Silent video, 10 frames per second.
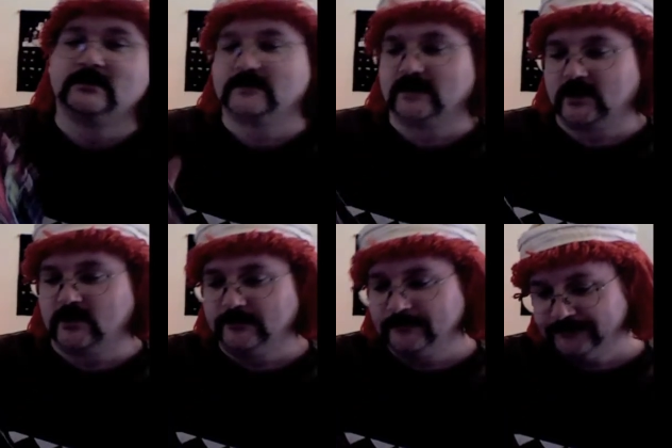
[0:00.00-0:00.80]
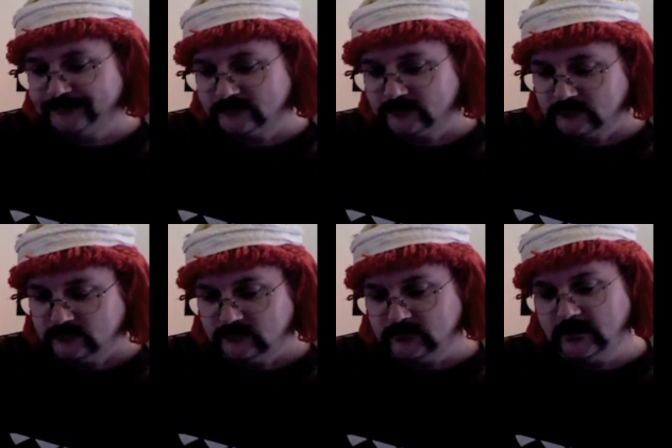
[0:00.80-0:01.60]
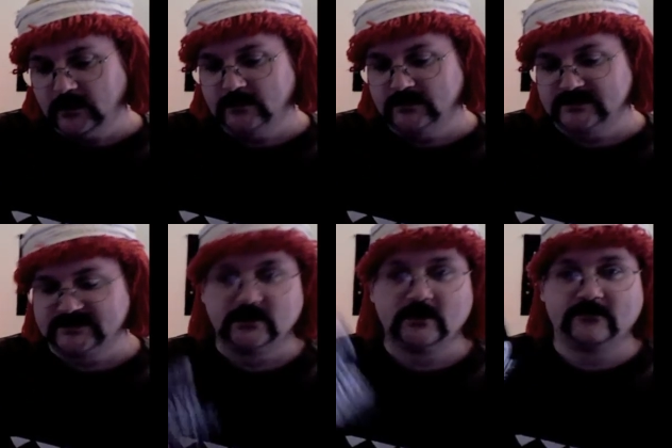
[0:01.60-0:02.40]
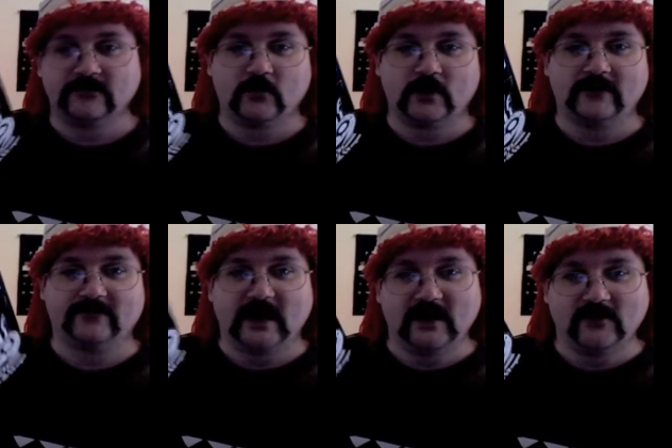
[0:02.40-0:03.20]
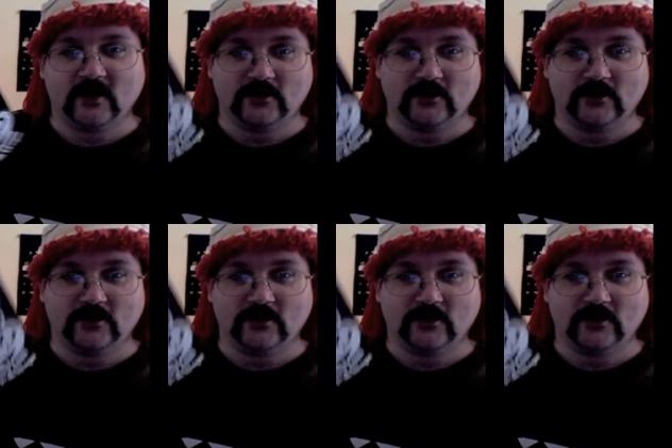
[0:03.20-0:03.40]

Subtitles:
You know, it's not for a 5-year-old.